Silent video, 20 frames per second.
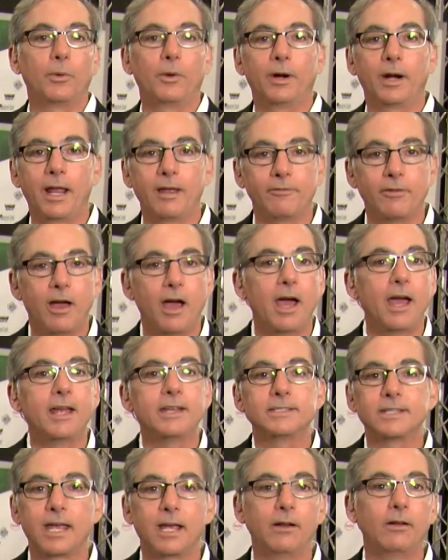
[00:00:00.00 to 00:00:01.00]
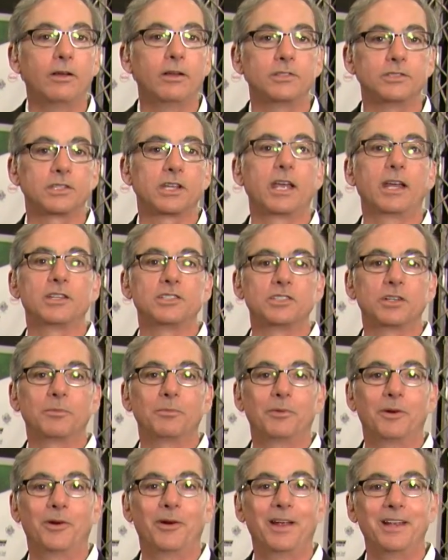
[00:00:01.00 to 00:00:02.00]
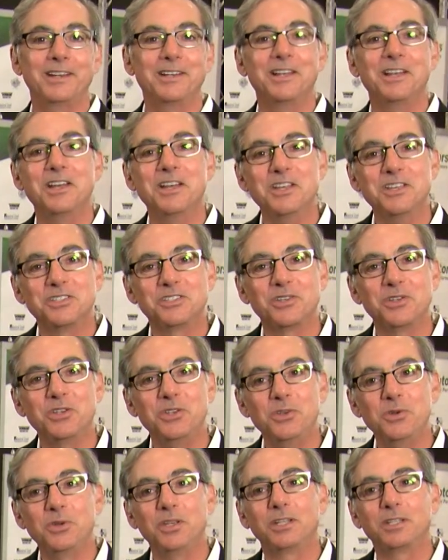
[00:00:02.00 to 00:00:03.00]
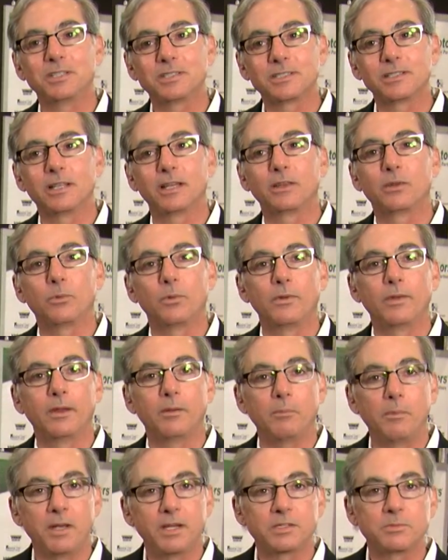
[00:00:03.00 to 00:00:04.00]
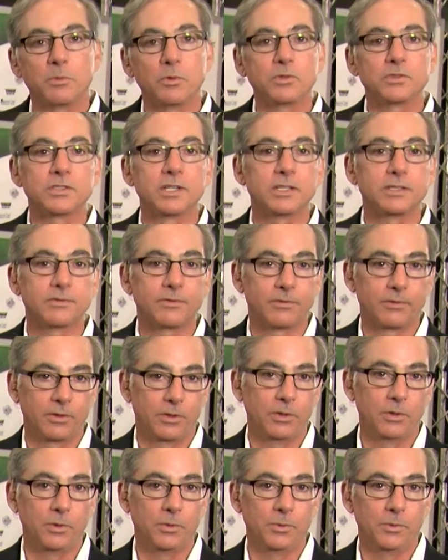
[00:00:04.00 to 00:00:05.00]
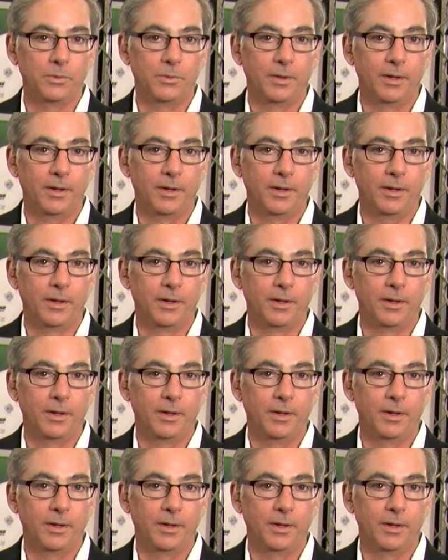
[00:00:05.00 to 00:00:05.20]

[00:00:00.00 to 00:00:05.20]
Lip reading: We're going to have Heinz and Hunt's ketchup, right? So you get to select the one that makes most sense for you.